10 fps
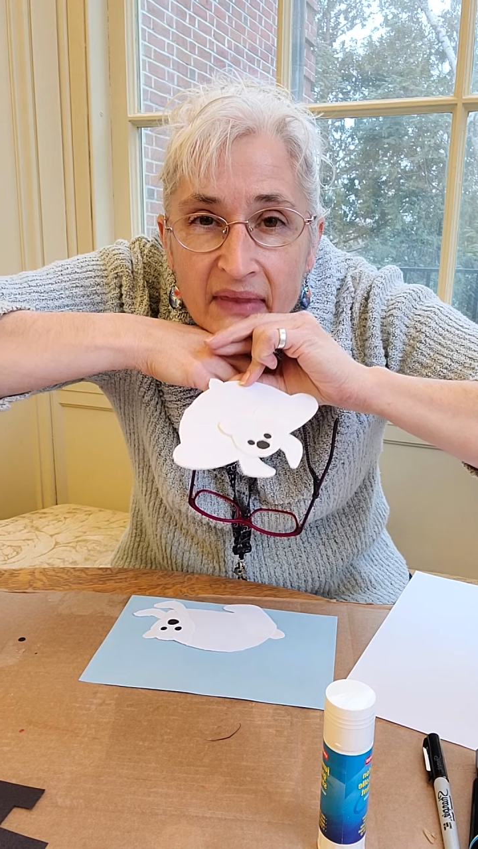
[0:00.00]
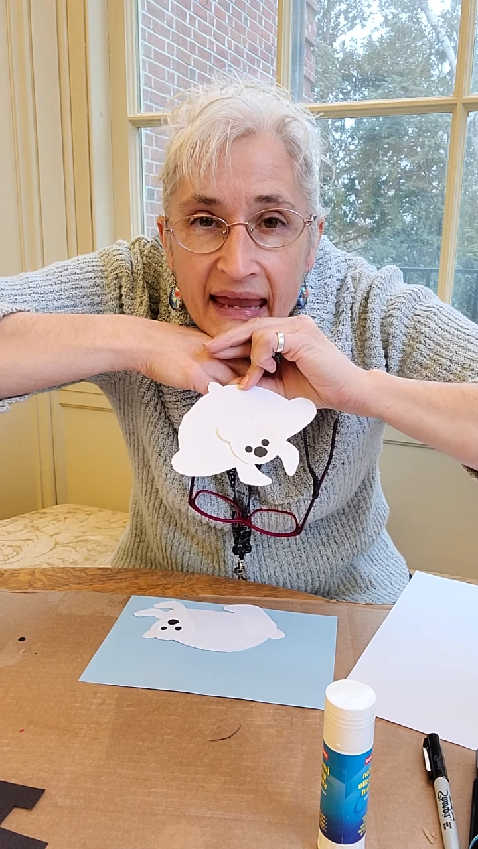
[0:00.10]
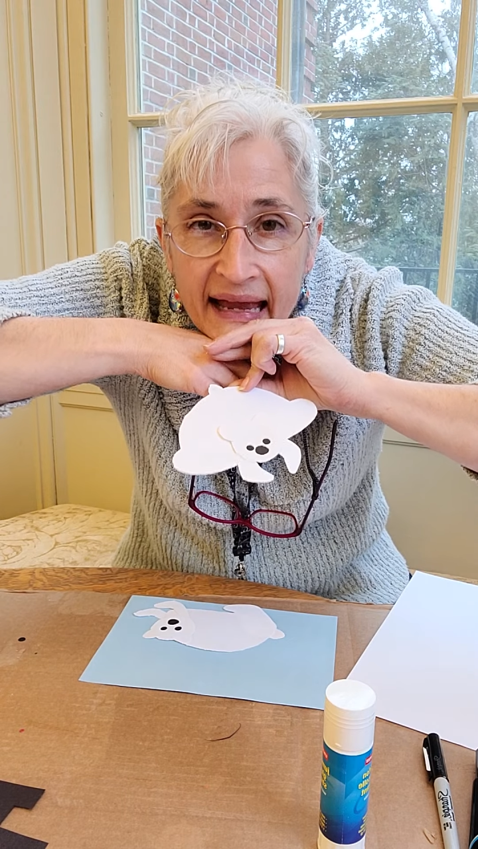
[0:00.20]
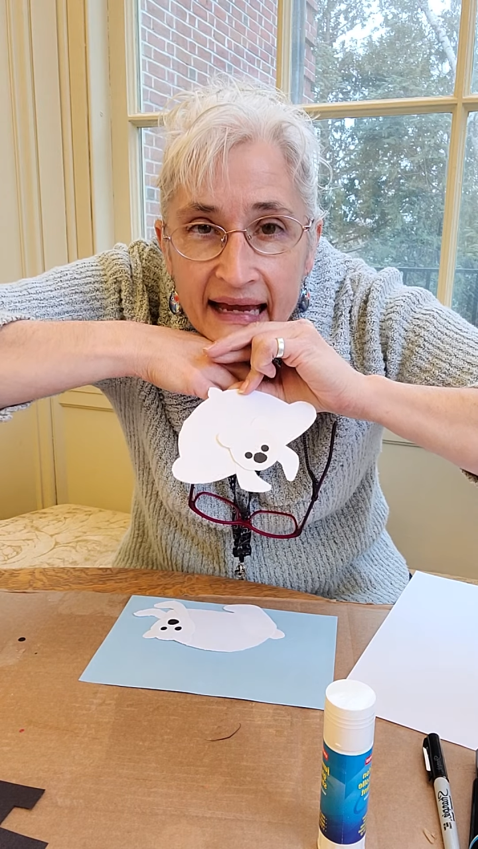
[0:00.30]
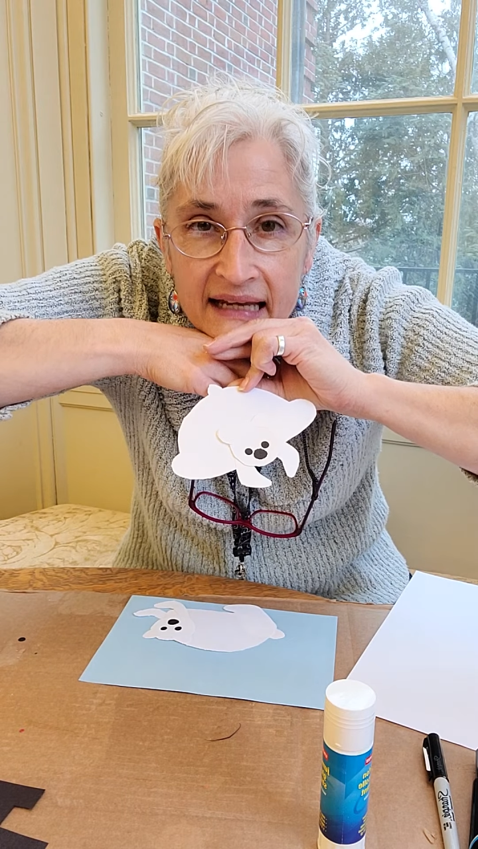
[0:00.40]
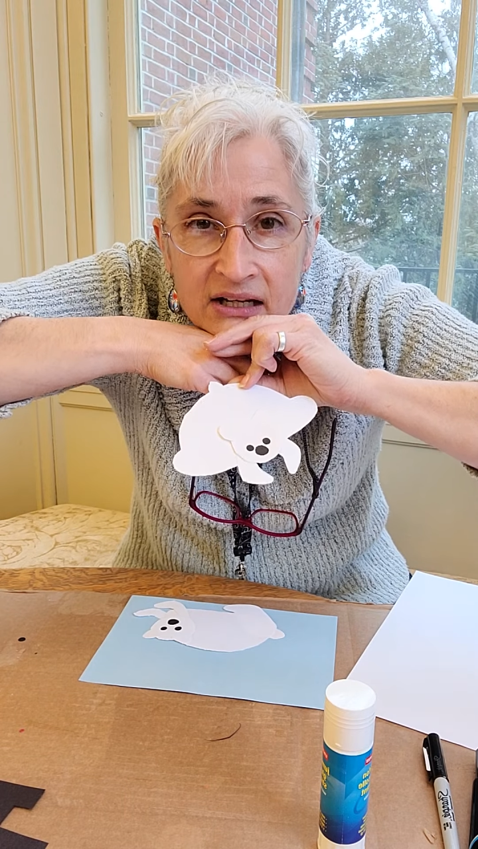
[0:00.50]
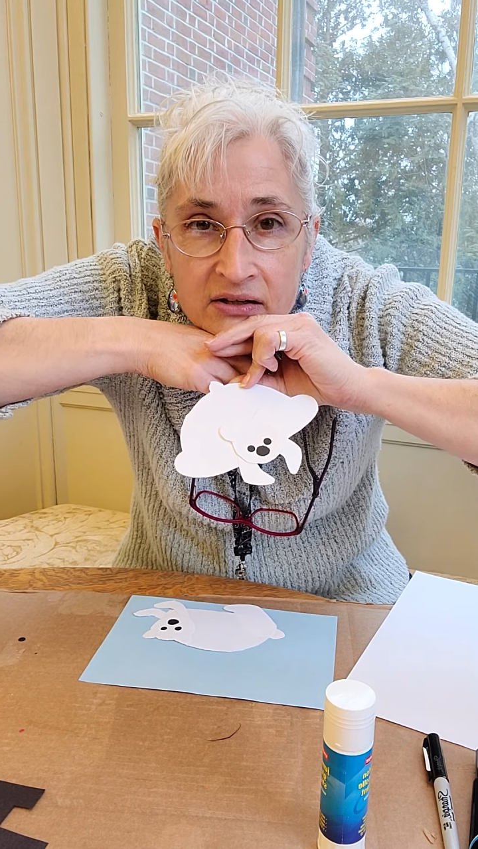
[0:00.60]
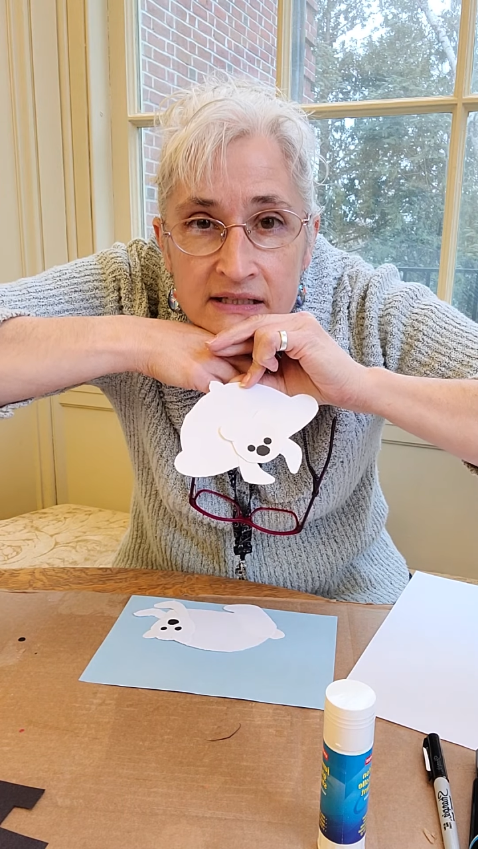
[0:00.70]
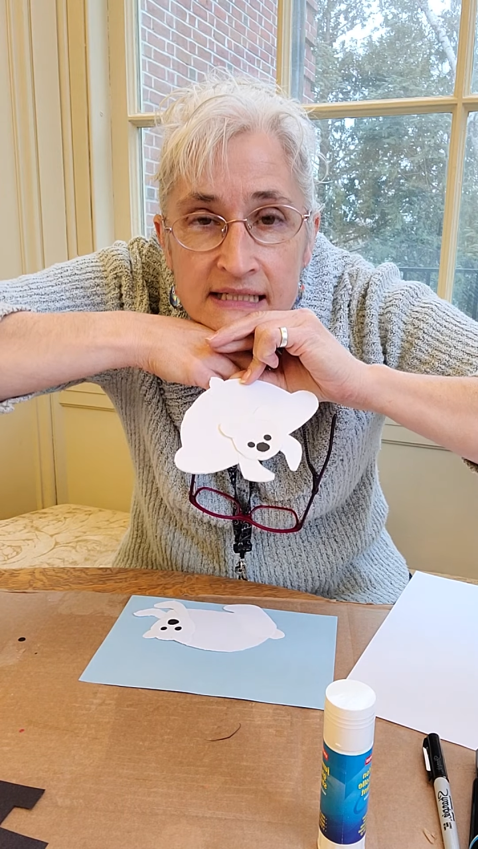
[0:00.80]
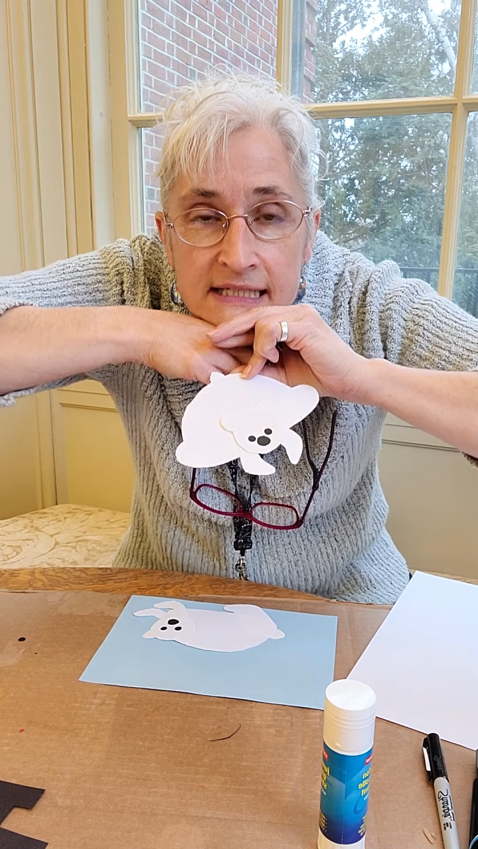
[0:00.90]
head
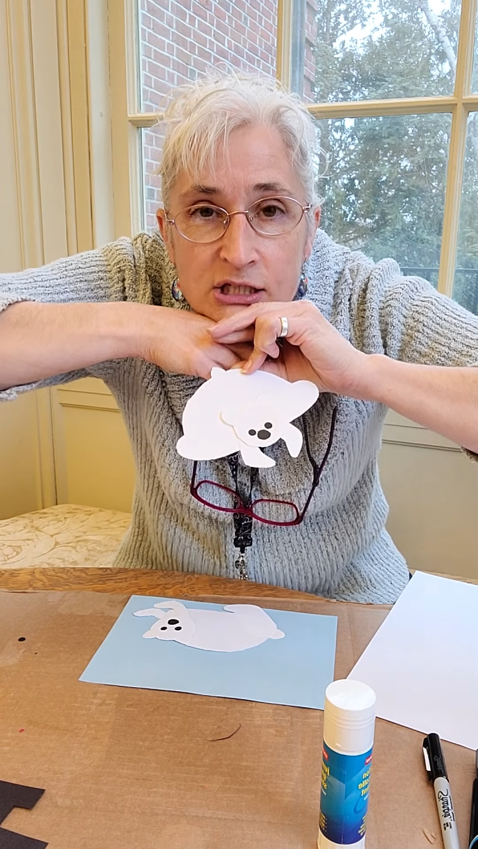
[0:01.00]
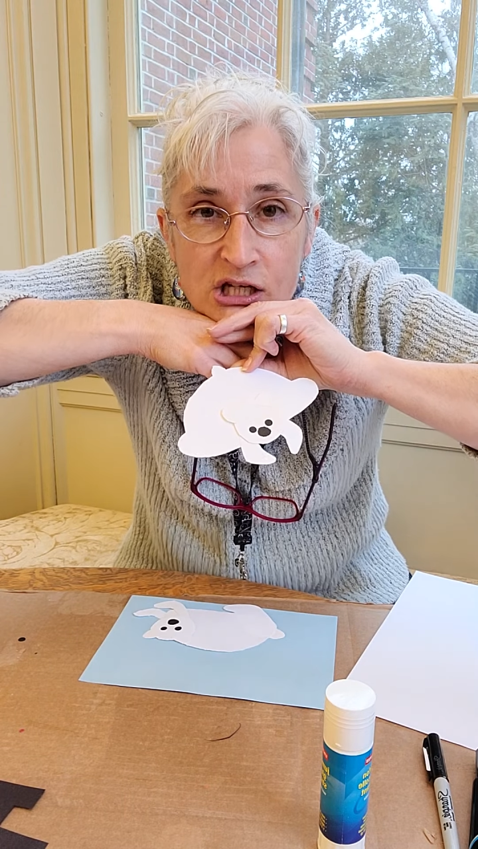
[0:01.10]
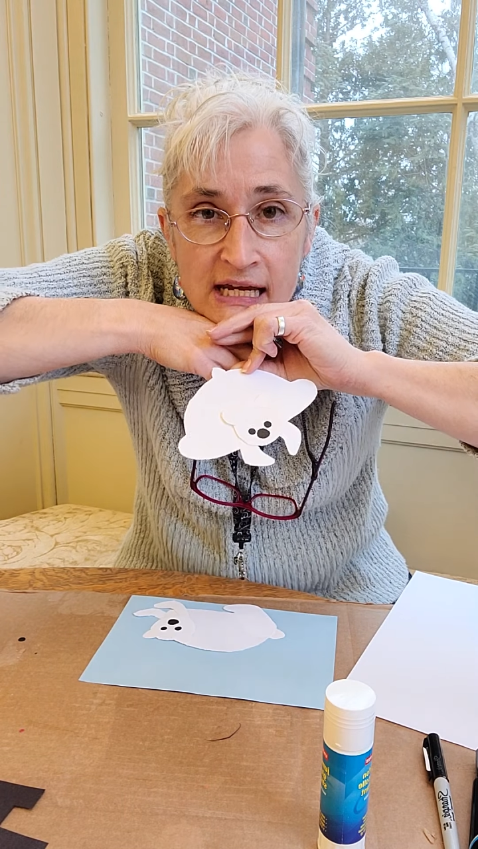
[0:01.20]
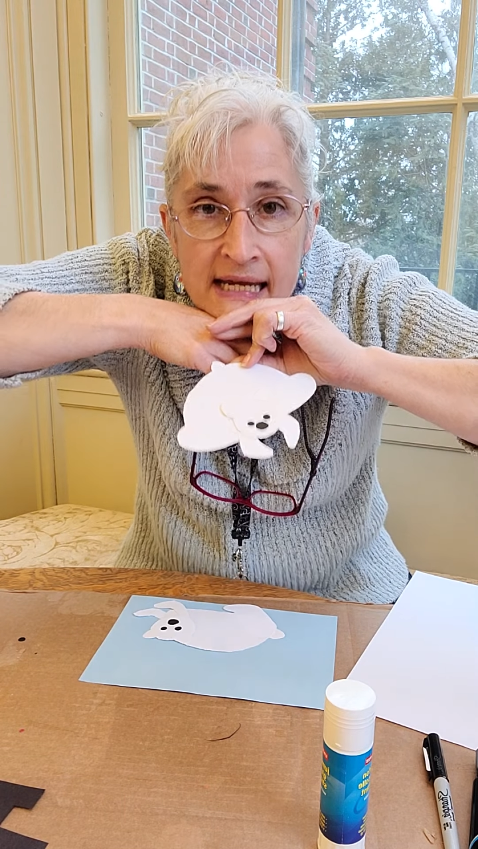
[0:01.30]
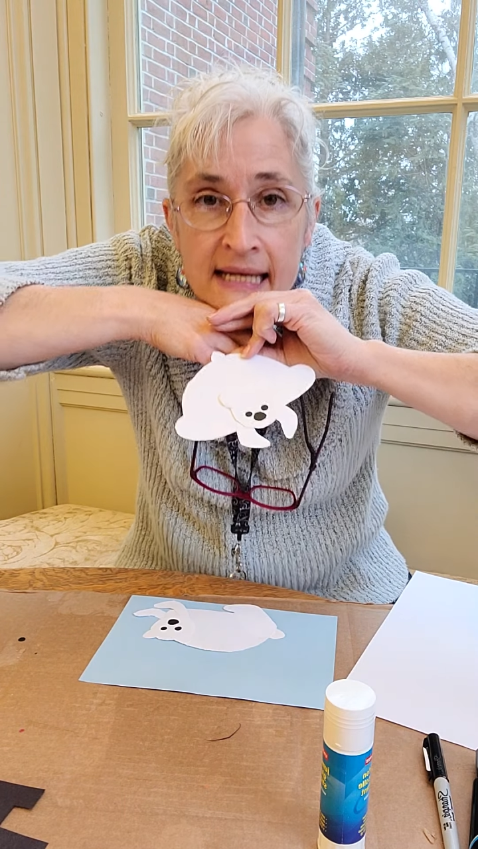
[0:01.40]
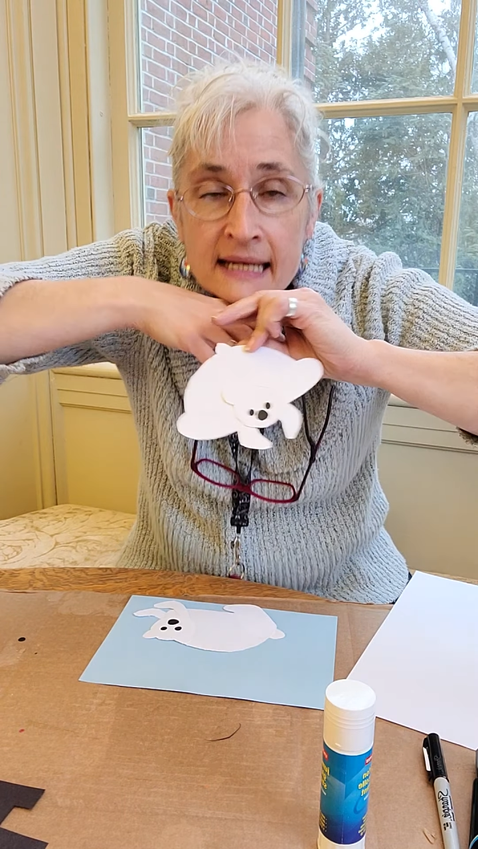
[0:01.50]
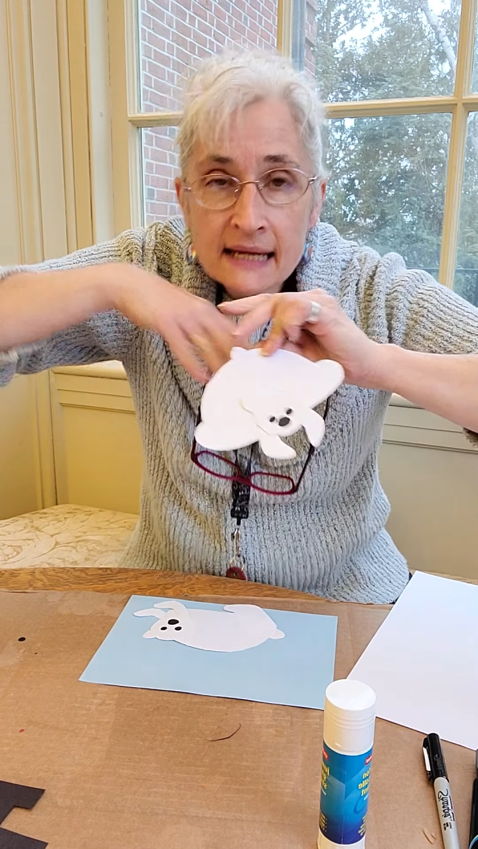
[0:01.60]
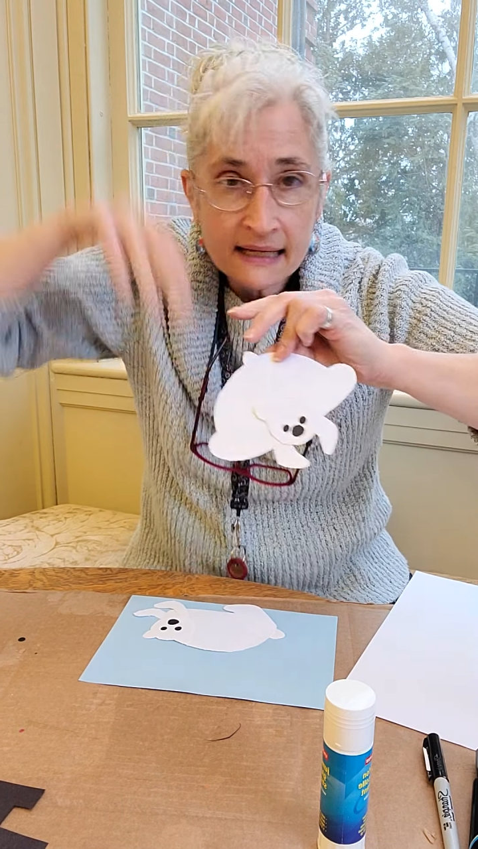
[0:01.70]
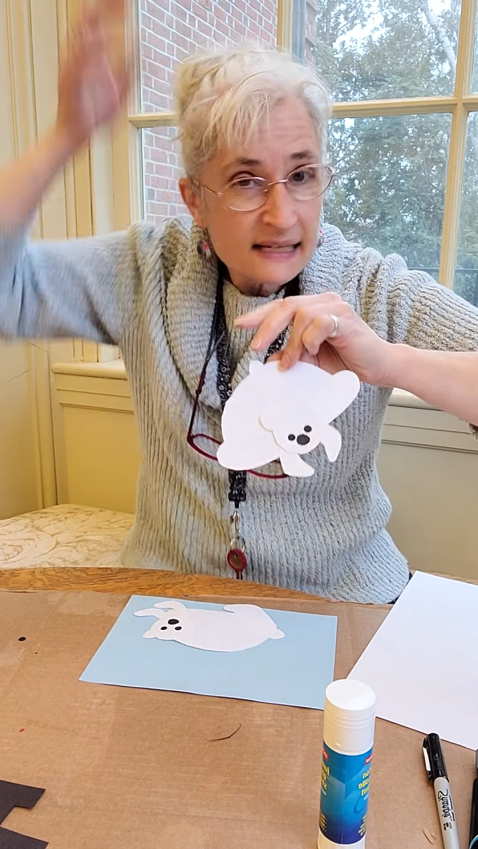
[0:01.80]
on his chin,